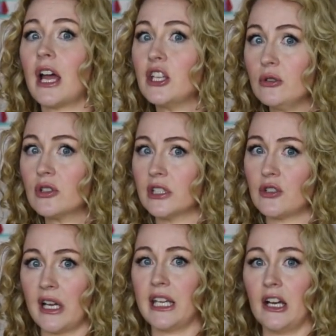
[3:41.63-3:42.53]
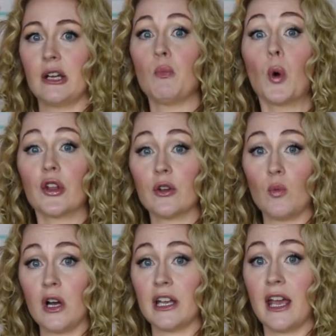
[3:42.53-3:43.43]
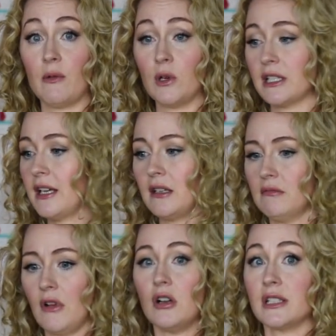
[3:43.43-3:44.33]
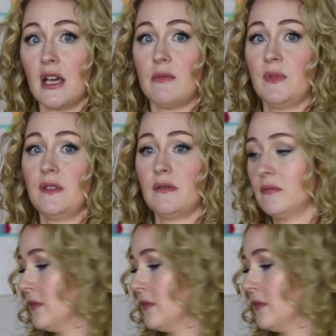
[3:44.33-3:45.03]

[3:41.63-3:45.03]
I usually try to carry more than one at all times.